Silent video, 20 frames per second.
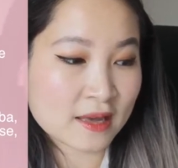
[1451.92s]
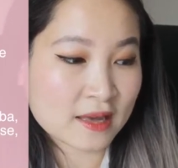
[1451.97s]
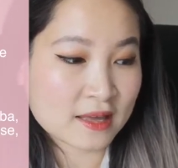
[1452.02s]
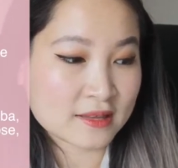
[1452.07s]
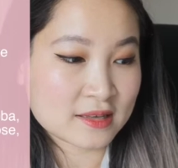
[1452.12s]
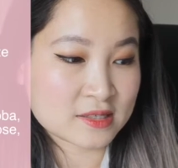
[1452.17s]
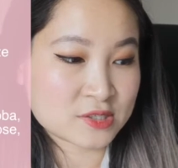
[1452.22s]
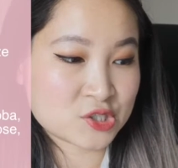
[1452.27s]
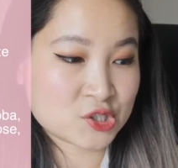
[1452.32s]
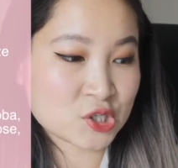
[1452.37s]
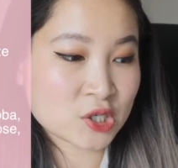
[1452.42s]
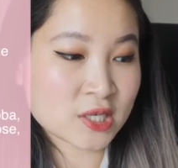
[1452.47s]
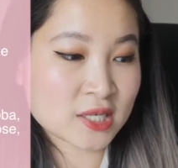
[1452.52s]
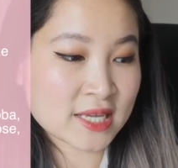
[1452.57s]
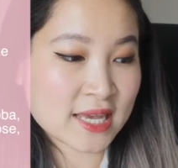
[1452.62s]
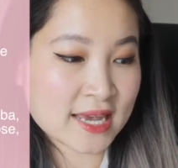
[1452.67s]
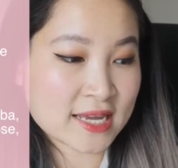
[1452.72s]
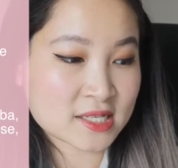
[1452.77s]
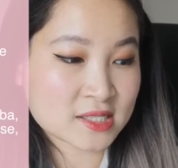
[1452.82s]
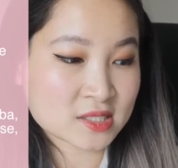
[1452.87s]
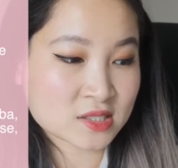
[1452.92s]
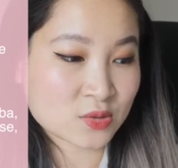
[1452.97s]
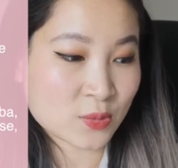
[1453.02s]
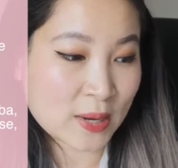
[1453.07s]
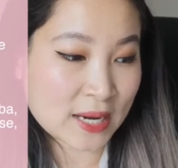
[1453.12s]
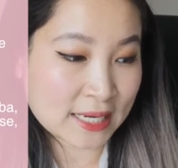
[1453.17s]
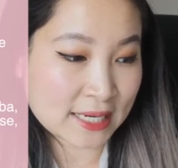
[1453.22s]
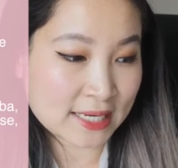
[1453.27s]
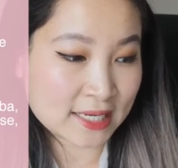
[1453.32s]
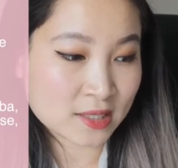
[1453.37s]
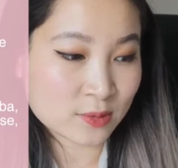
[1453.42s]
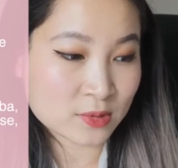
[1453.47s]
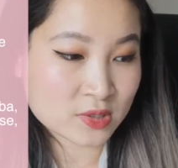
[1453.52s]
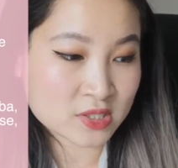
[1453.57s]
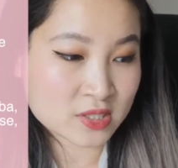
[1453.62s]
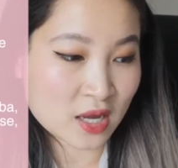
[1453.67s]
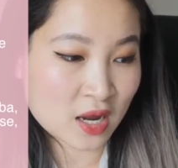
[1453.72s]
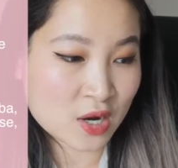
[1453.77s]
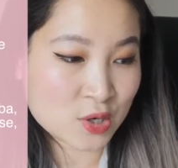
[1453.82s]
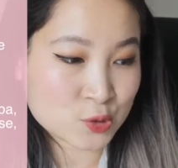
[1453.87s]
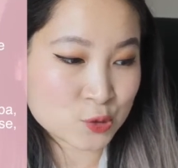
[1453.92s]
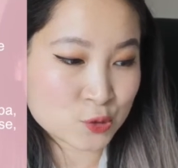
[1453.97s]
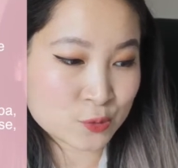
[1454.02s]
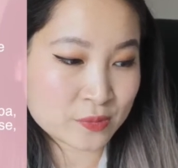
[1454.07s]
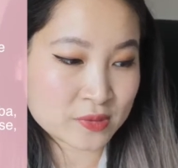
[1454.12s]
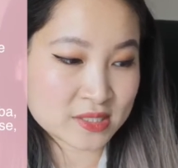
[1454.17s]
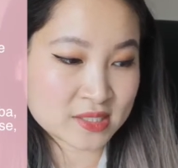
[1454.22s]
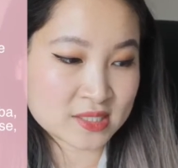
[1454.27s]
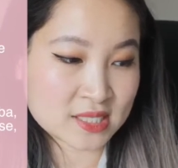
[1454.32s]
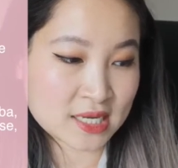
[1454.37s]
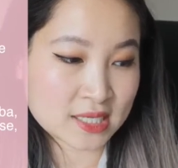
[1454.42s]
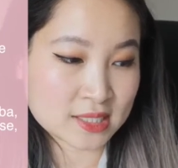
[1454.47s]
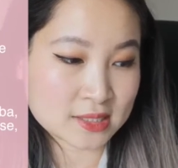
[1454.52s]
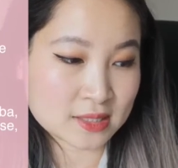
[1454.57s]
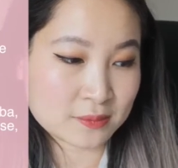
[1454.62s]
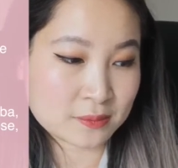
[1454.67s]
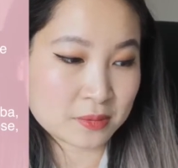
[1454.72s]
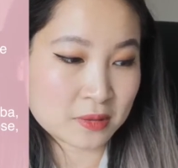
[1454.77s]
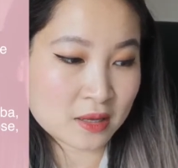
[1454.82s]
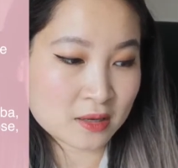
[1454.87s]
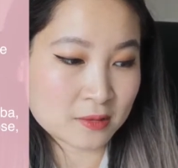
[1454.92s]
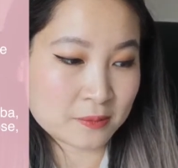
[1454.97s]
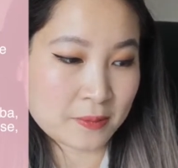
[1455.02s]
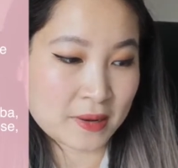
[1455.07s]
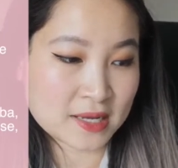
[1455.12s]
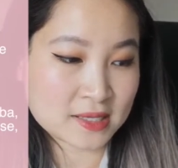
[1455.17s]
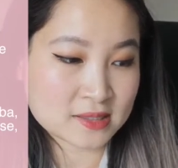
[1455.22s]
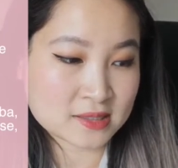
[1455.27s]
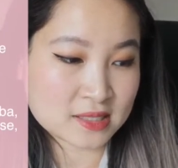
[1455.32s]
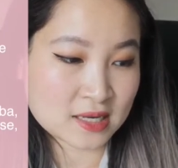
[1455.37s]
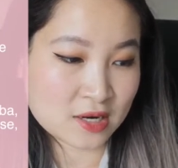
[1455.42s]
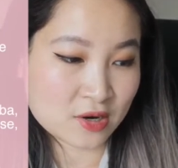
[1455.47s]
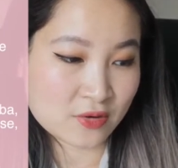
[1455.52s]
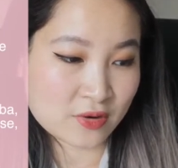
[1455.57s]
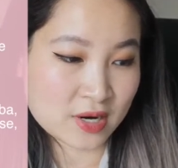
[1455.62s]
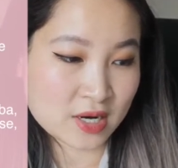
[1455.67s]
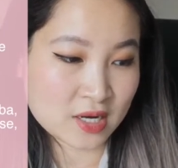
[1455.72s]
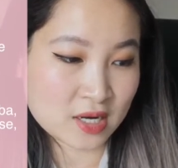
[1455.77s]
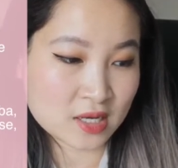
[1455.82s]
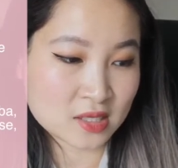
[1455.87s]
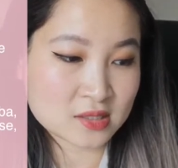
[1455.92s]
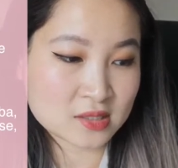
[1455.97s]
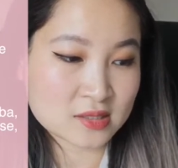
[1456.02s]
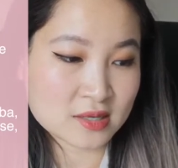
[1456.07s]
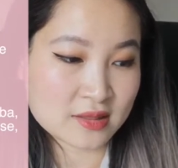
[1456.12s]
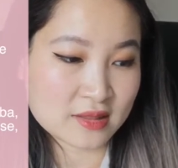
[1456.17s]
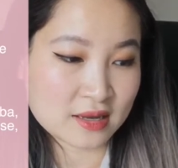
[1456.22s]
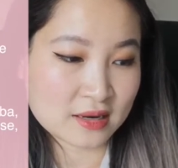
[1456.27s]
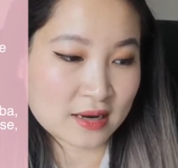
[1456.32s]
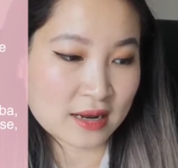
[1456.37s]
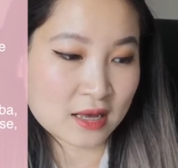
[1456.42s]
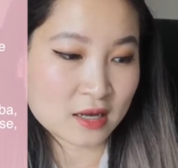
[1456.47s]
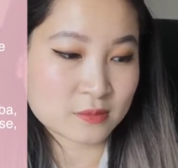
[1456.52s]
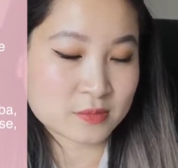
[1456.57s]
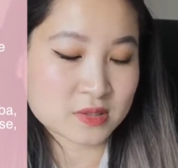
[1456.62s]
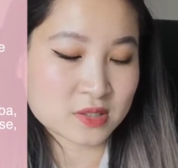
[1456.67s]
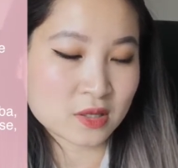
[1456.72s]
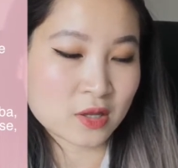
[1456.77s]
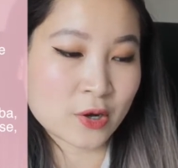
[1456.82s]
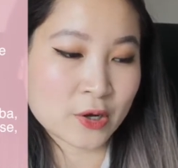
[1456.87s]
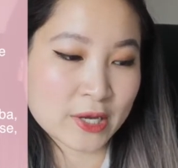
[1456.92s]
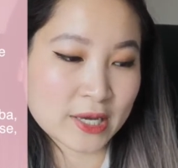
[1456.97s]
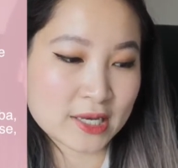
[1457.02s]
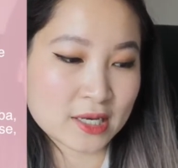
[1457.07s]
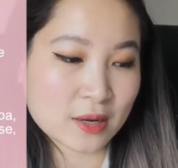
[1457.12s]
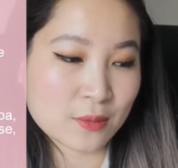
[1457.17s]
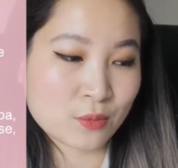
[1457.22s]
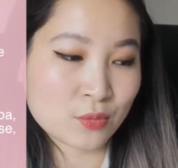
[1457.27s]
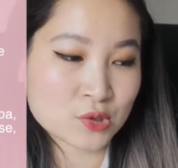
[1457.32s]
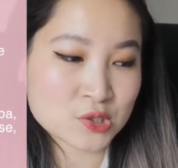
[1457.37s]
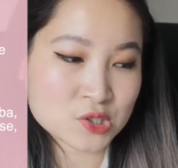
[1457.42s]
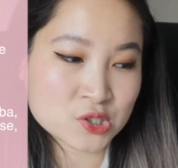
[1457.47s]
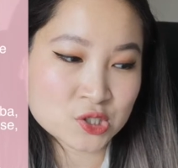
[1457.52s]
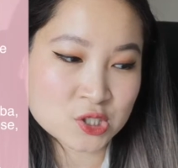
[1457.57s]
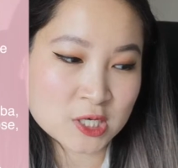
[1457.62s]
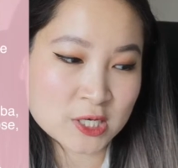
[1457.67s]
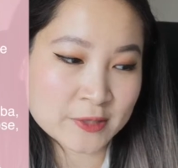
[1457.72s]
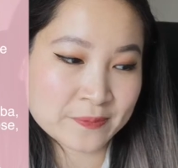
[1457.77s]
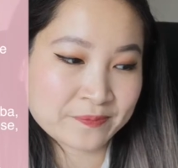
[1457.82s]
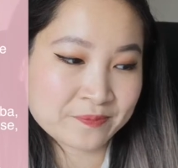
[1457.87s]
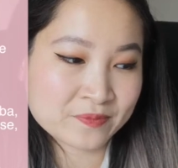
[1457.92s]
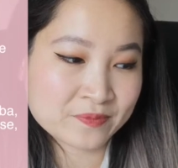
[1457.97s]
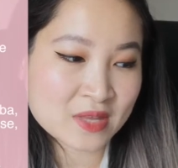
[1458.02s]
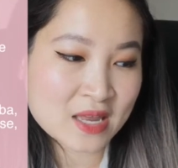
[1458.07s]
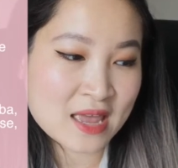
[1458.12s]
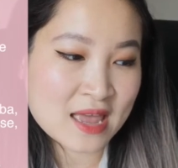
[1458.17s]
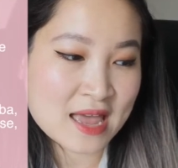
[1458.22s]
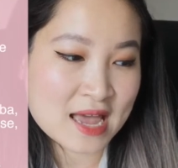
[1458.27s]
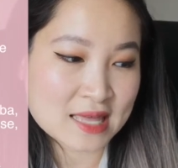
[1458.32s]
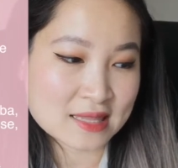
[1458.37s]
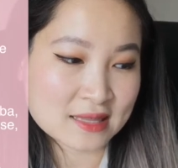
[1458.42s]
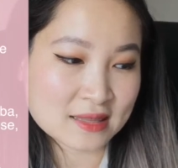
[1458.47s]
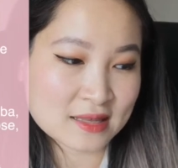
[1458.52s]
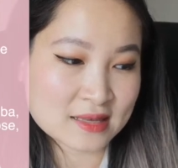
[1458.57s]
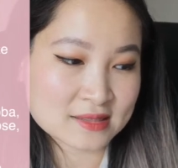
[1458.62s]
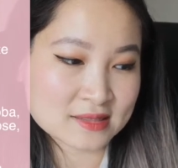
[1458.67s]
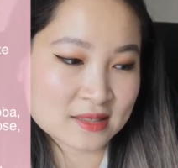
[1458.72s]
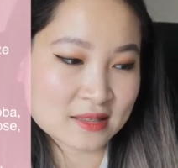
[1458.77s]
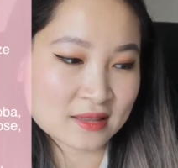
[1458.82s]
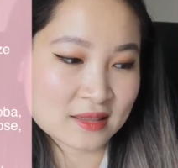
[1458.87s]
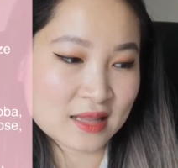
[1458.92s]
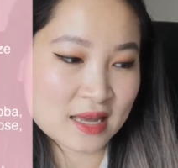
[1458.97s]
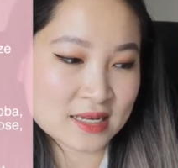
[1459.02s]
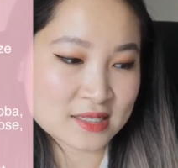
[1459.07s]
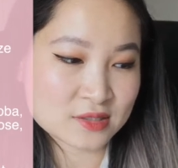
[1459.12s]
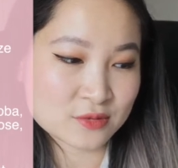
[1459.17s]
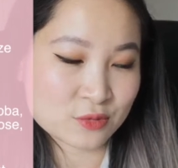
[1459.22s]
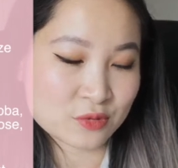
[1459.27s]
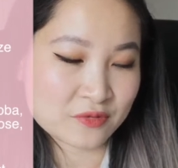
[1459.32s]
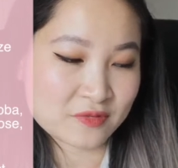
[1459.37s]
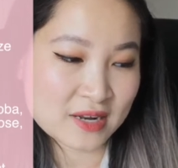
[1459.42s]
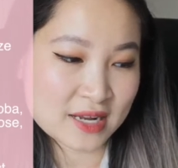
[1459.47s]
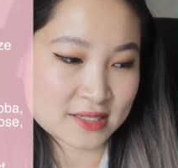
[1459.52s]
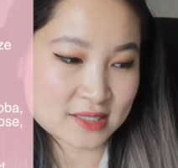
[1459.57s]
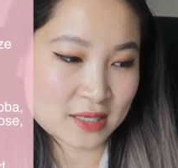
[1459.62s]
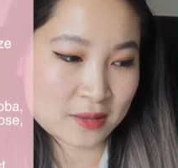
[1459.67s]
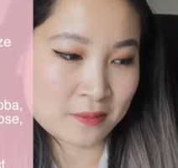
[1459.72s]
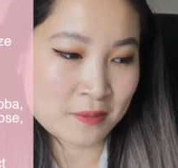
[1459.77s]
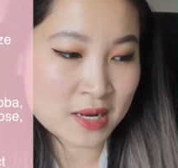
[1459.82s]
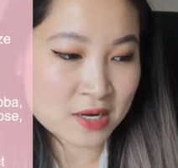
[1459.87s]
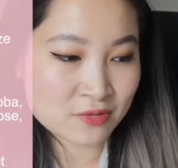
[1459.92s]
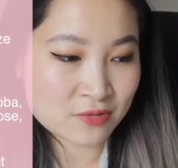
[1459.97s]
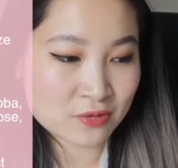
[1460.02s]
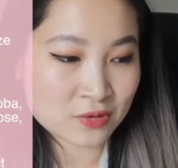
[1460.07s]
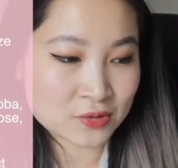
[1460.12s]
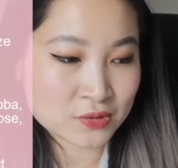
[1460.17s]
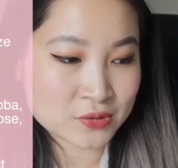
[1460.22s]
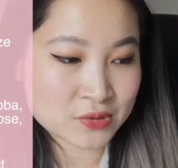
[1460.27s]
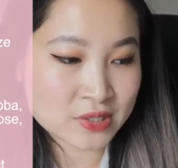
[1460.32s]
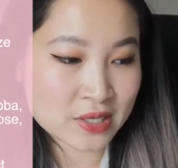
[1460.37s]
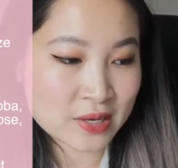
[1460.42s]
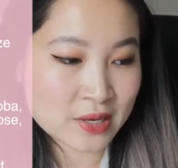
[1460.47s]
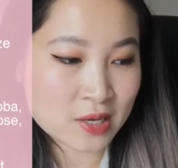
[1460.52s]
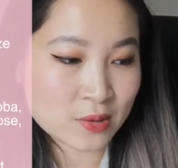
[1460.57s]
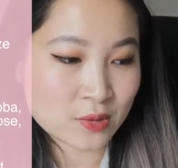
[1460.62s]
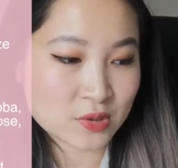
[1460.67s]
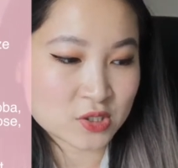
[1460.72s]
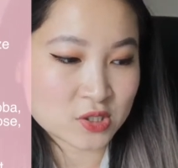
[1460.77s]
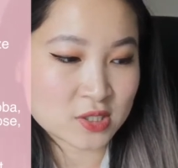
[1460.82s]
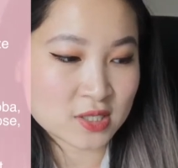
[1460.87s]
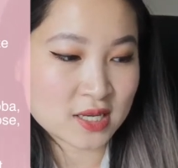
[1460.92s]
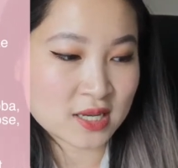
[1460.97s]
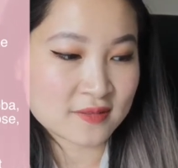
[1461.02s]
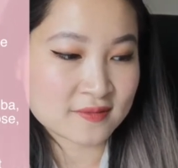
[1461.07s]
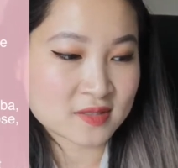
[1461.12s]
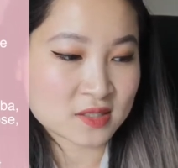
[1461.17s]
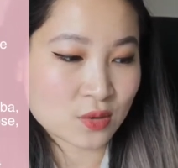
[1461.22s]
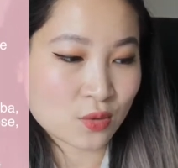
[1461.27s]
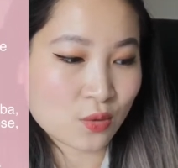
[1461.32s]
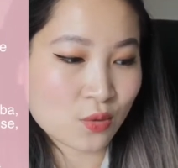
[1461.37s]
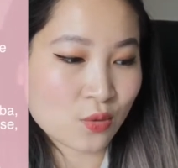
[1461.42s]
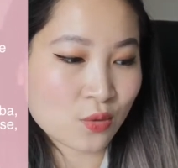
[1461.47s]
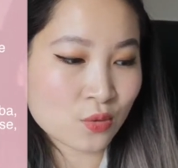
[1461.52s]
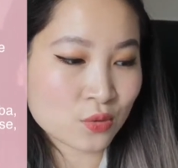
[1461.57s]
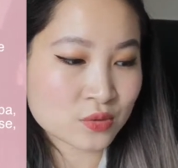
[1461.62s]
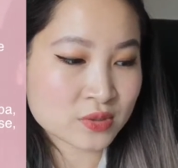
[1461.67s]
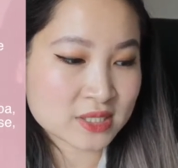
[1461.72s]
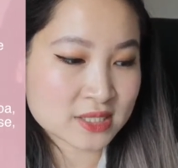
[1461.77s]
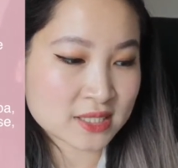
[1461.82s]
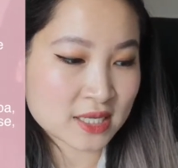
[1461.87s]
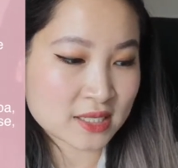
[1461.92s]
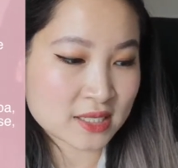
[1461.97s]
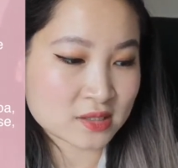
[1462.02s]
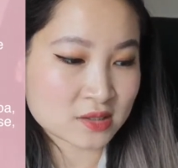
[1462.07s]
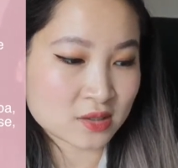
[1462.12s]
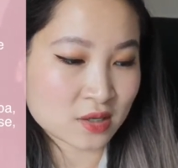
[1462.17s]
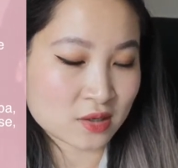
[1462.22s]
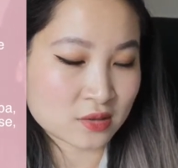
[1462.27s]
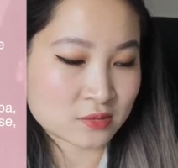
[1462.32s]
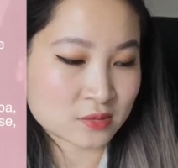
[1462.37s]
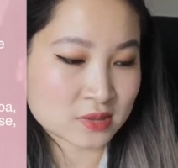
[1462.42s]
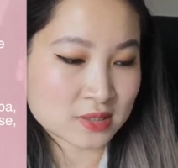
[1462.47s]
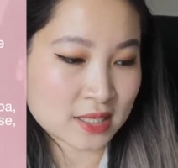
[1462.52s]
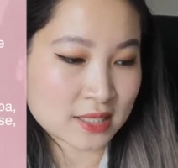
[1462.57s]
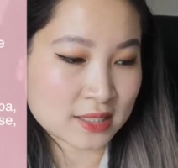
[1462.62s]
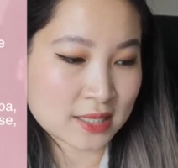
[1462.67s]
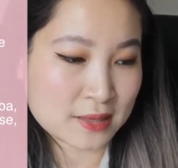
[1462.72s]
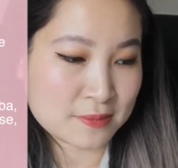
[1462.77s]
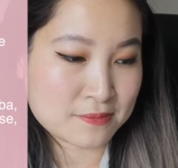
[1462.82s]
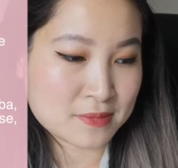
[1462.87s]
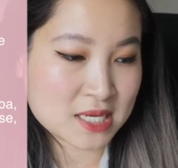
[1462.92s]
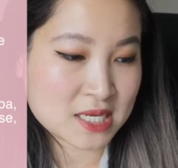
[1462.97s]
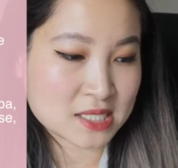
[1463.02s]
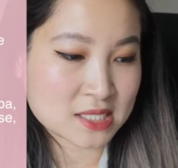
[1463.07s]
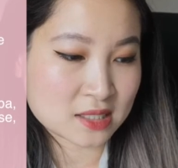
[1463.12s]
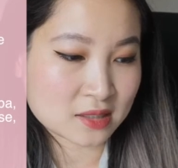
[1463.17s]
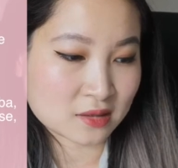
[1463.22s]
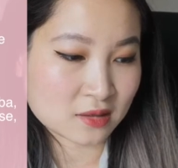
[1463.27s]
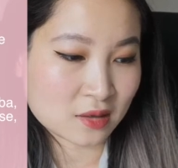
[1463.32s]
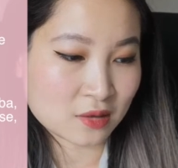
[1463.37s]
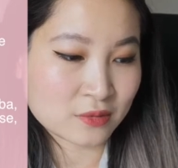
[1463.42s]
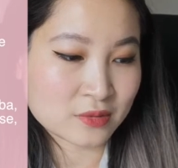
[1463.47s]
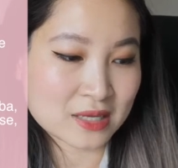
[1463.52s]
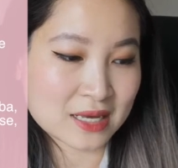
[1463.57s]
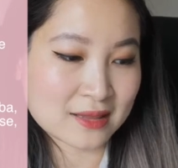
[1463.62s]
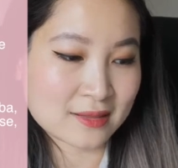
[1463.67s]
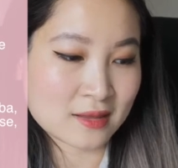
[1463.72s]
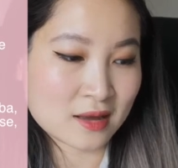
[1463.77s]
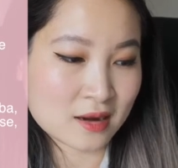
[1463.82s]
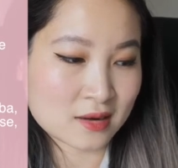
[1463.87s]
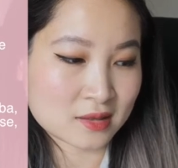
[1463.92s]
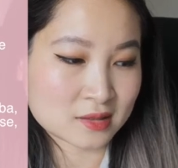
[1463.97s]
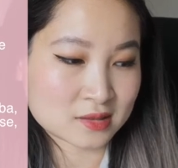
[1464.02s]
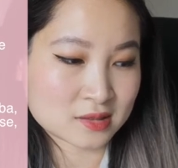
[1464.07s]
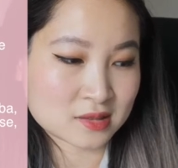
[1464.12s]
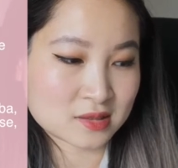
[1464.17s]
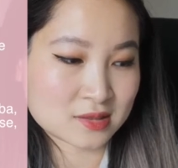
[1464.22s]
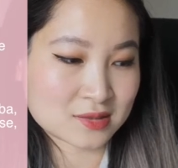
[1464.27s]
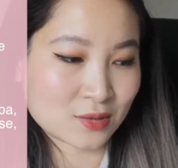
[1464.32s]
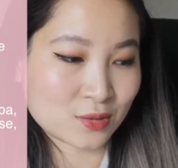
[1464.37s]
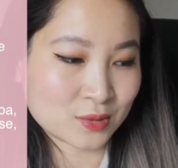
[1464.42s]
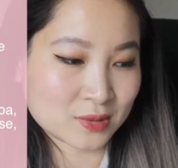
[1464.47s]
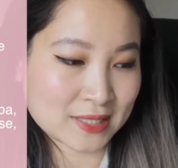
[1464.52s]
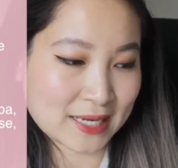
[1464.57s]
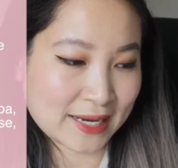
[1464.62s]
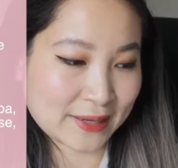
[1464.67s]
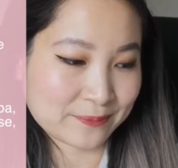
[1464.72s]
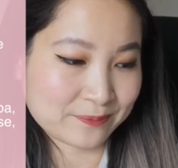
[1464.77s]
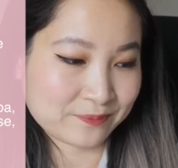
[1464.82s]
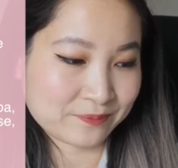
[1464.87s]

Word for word: There's sugarcane squalane, which is a one hundred percent plant-based ingredient that helps lock in moisture. And then there's the light reflecting minerals, which gives all skin tones an immediate glow that lasts all day.